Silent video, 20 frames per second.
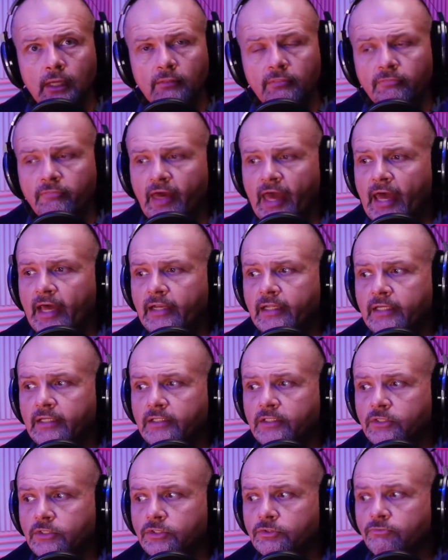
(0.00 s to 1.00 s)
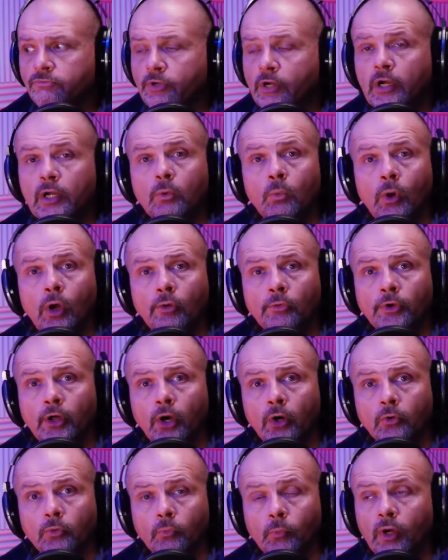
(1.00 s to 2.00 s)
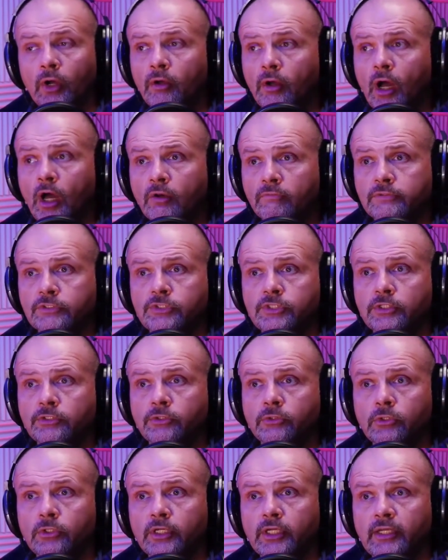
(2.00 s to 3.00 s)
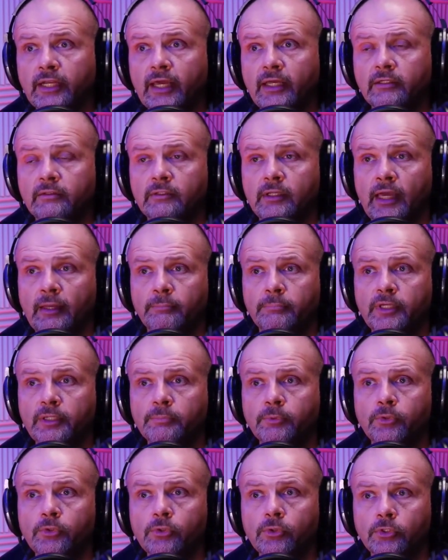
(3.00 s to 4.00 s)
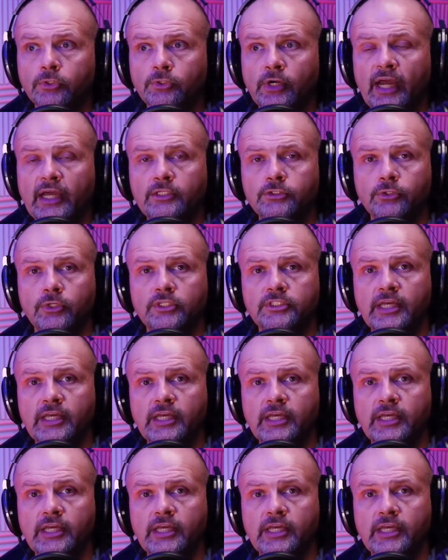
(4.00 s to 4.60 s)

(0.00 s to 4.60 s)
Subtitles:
that is very well known? Well, all of a sudden you're looking at people who are trying to